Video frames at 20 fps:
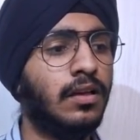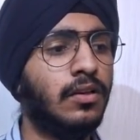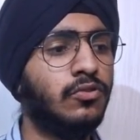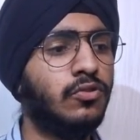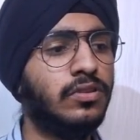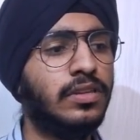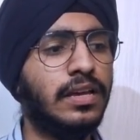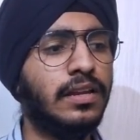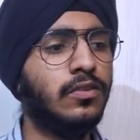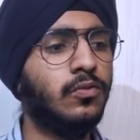
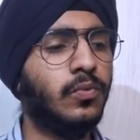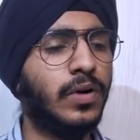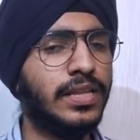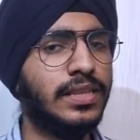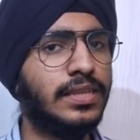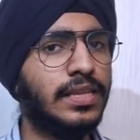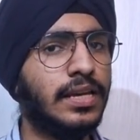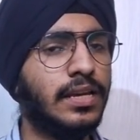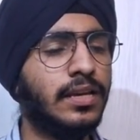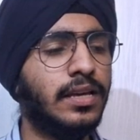So there is
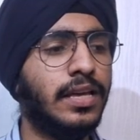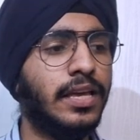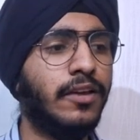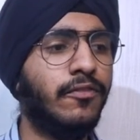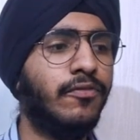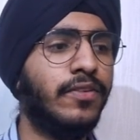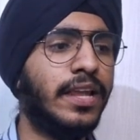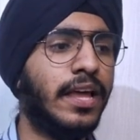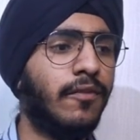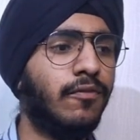one thing,
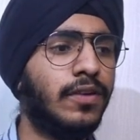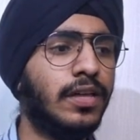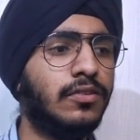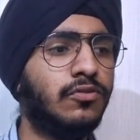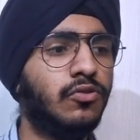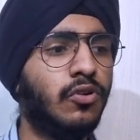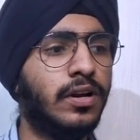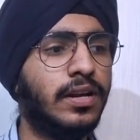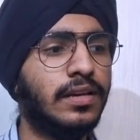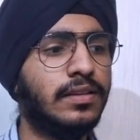if left
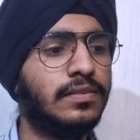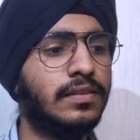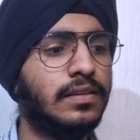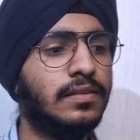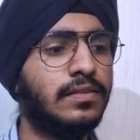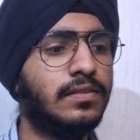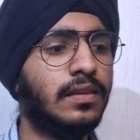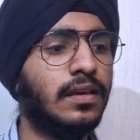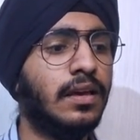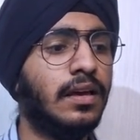does not
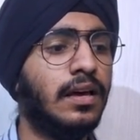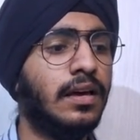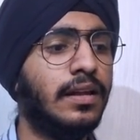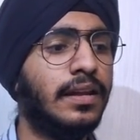exist,